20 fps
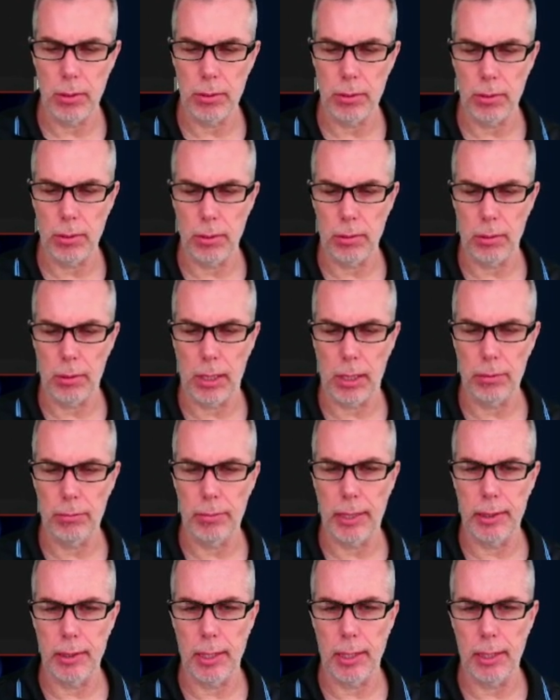So I'll
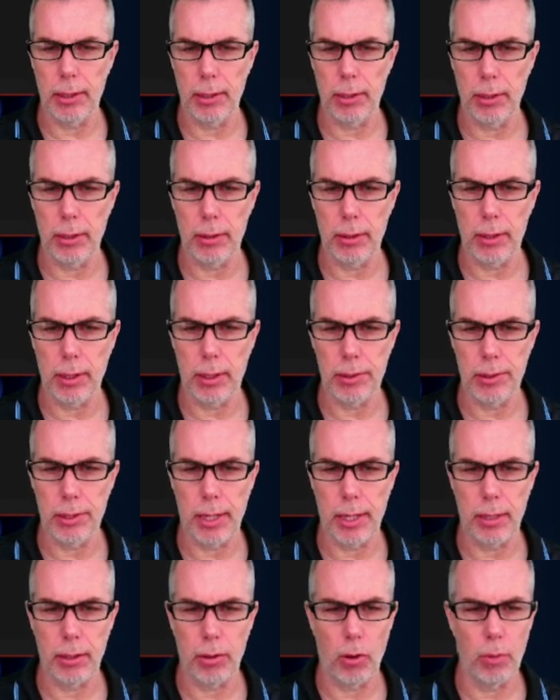right click on it, I
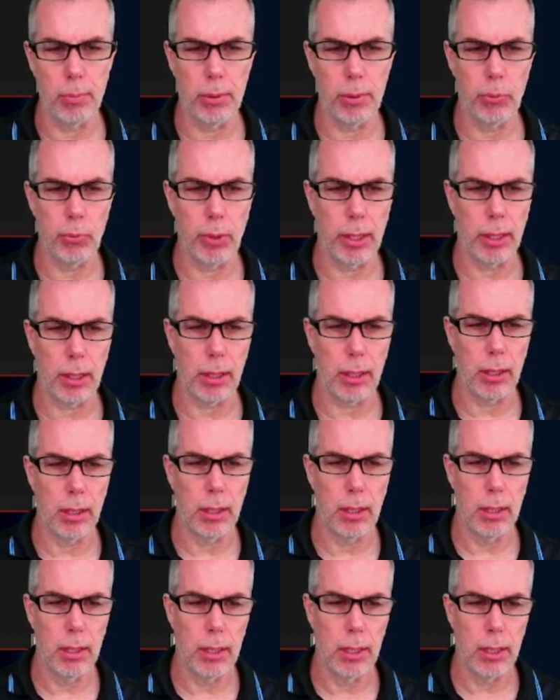say open with,
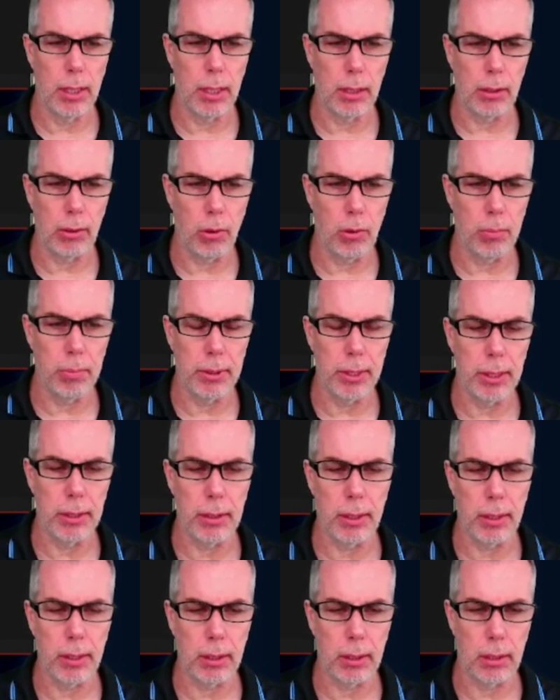I'll open it
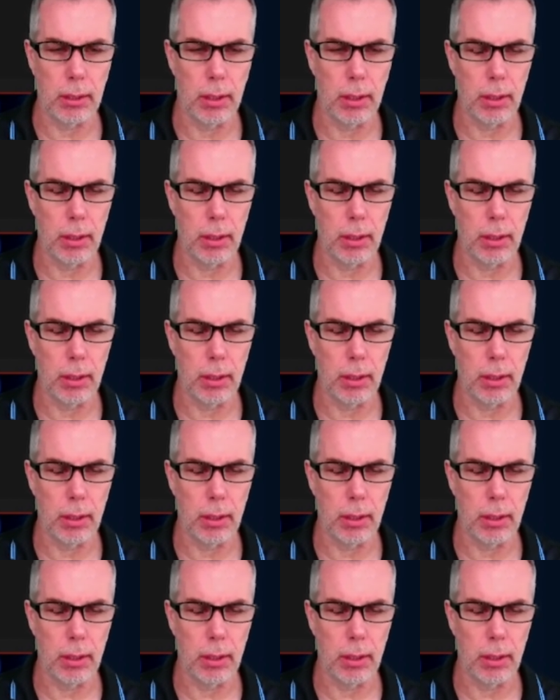in